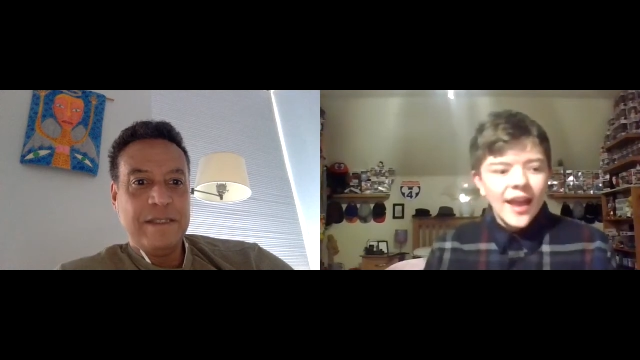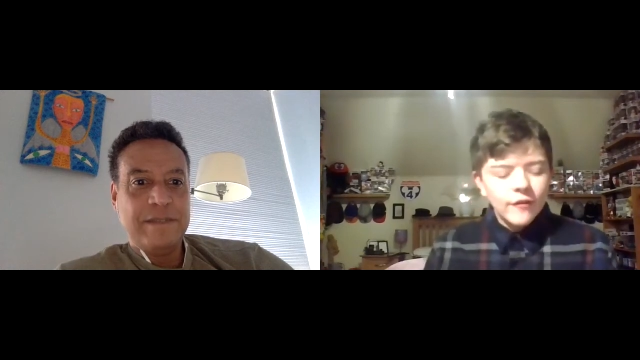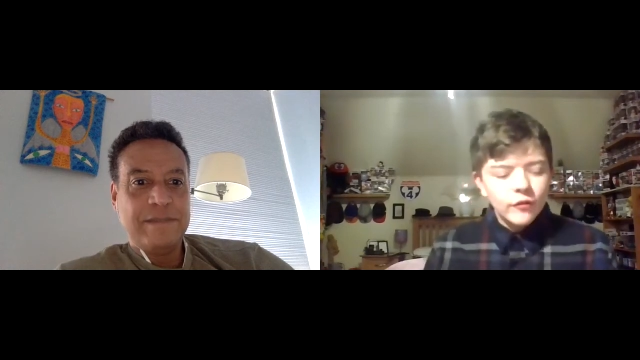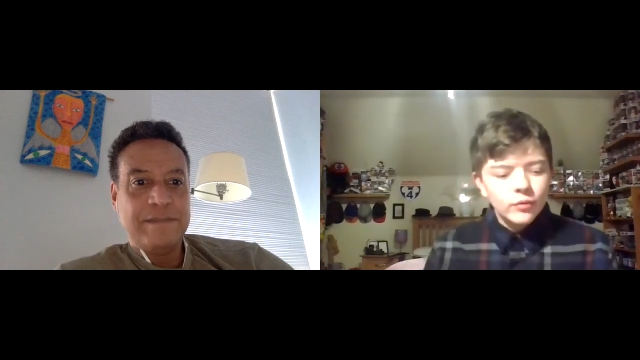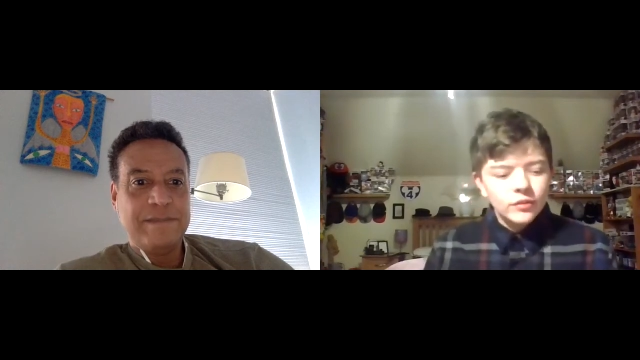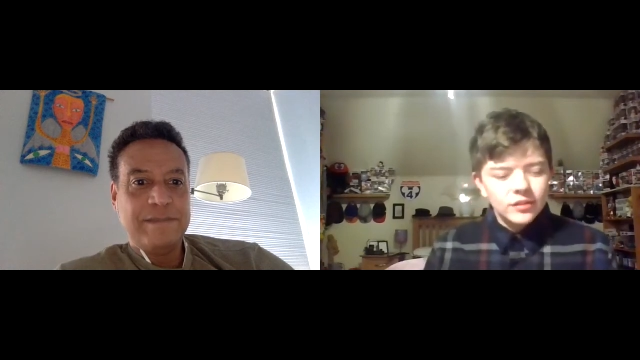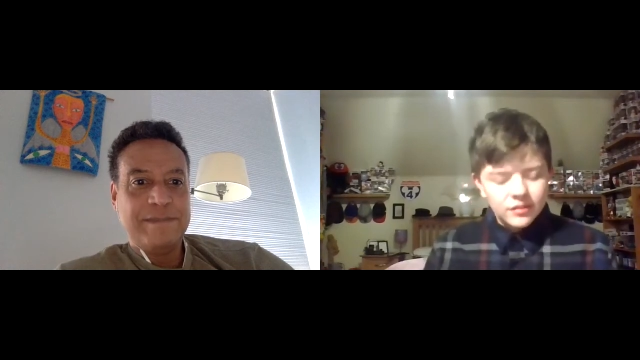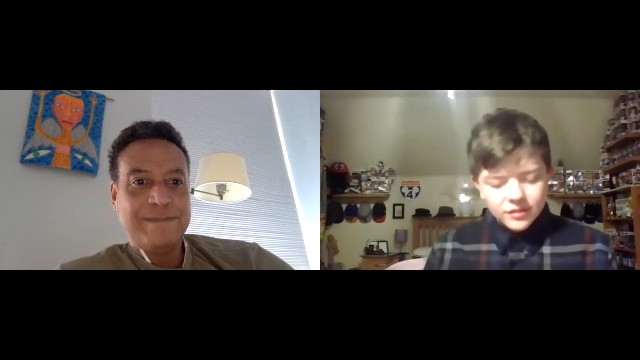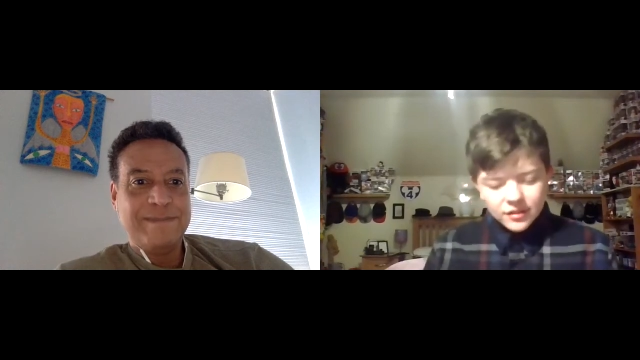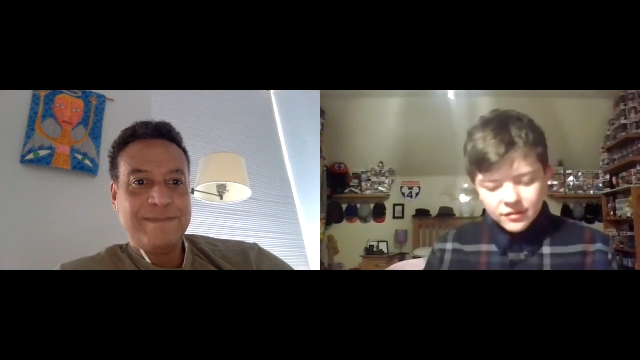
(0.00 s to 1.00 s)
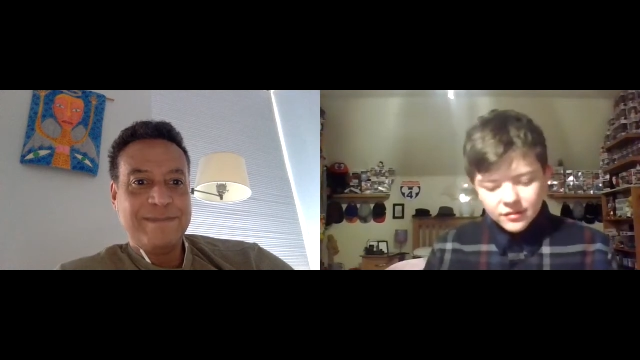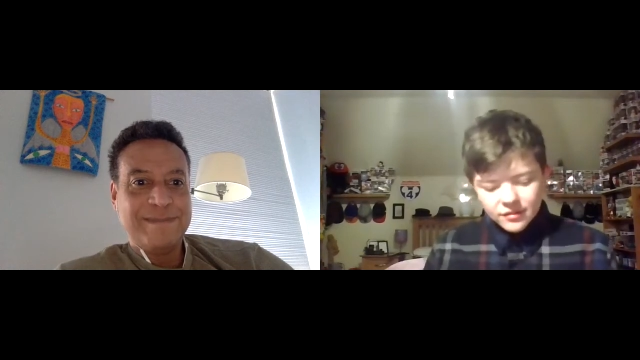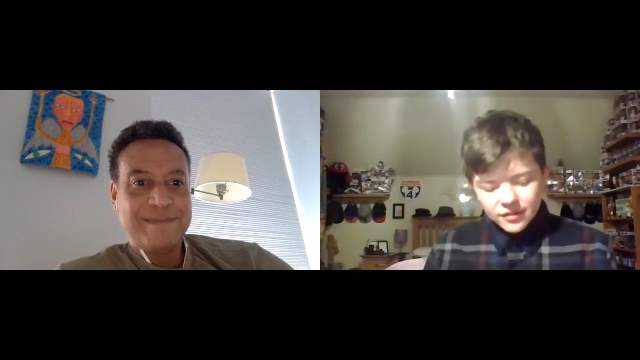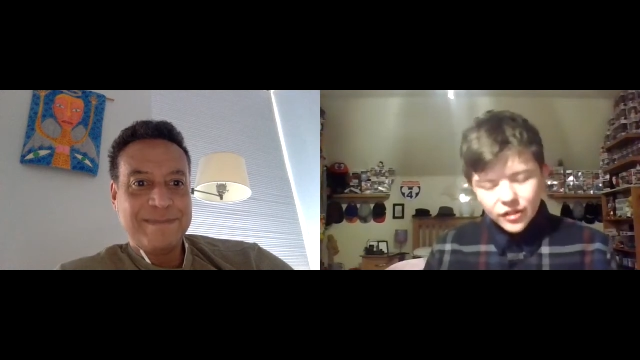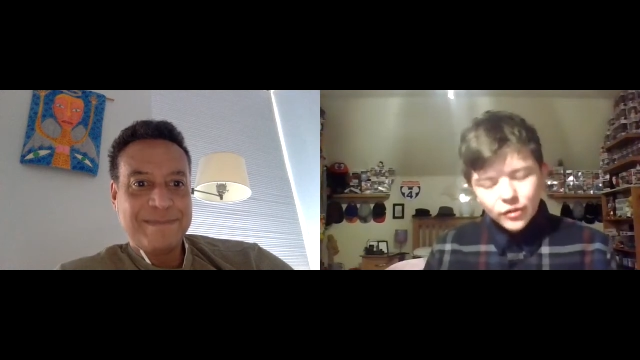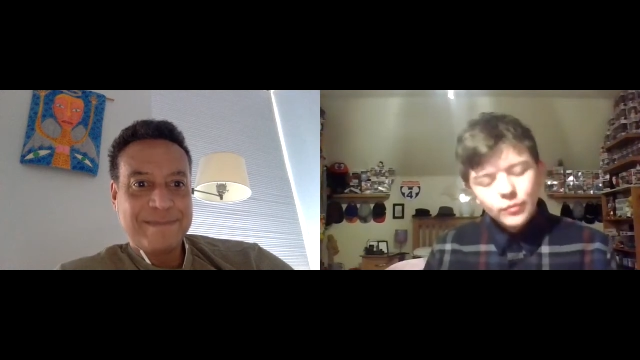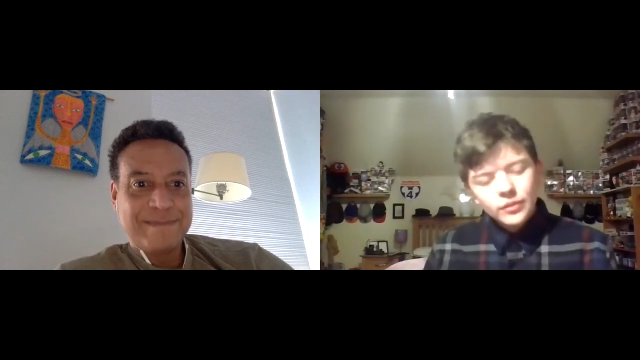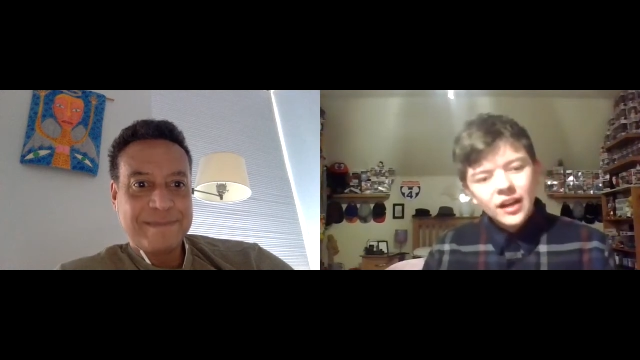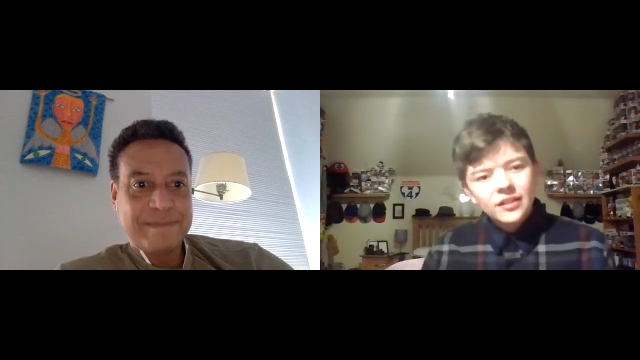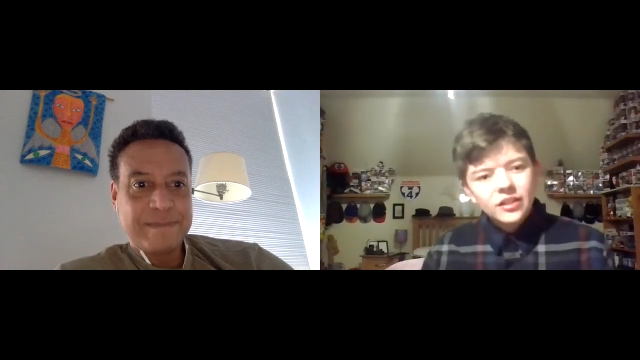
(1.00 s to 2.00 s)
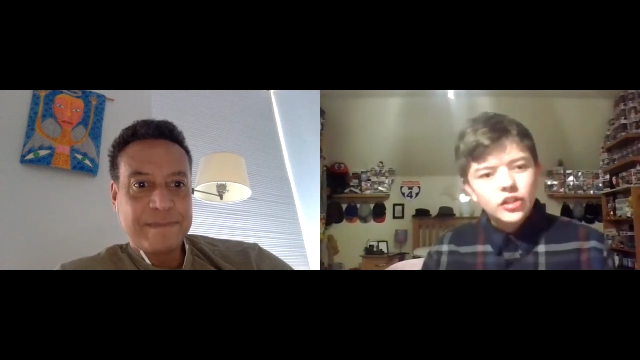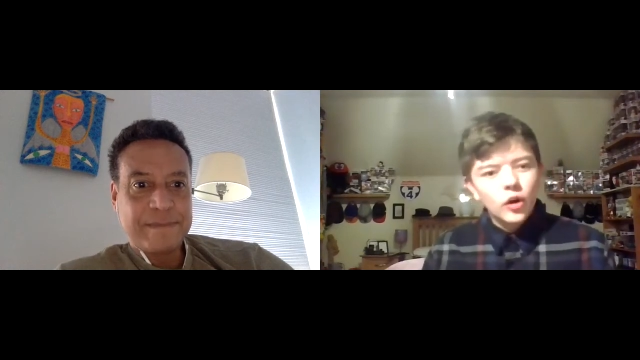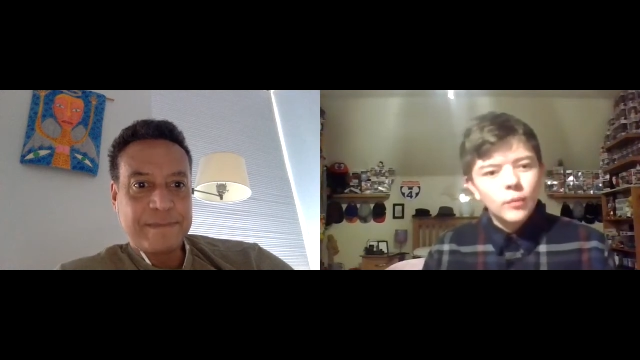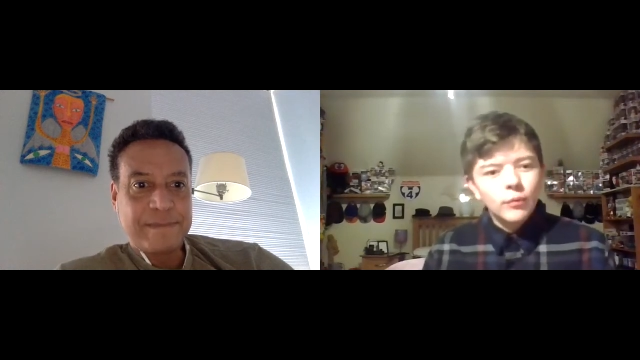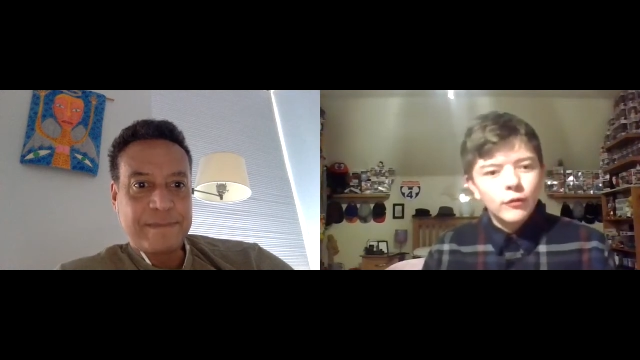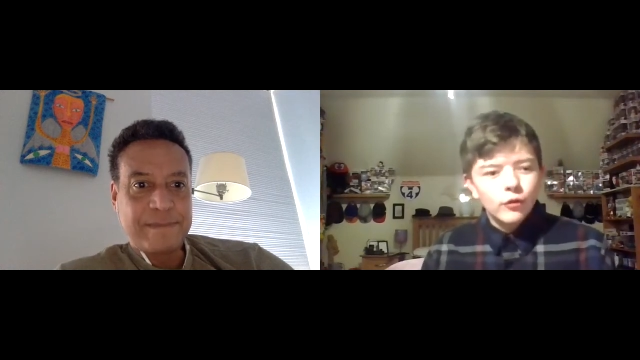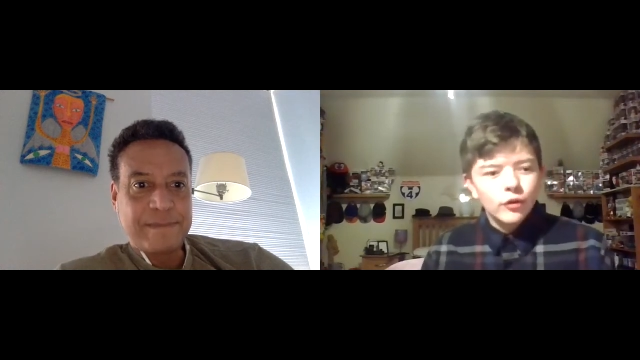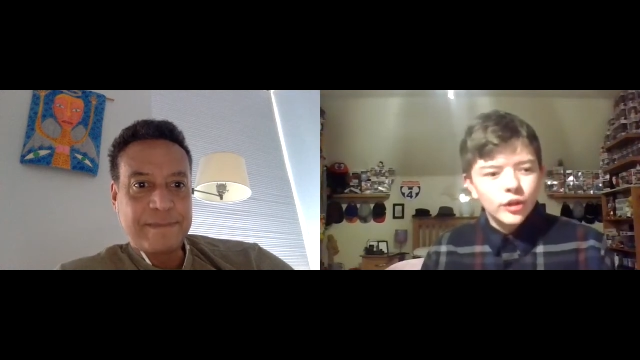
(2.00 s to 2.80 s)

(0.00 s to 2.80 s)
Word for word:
Speaker 1: everyone? You would have had a job before